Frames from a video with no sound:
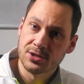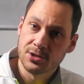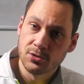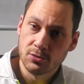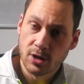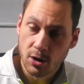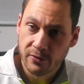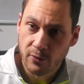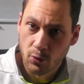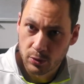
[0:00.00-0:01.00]
to go
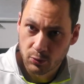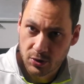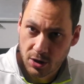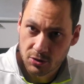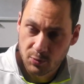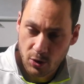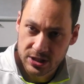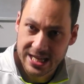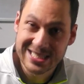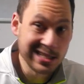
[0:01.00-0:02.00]
forward with those
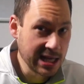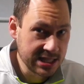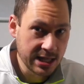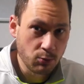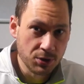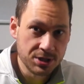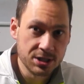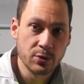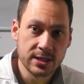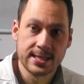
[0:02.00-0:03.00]
protests unless they wanted to
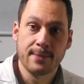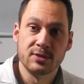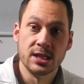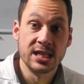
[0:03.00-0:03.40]
accept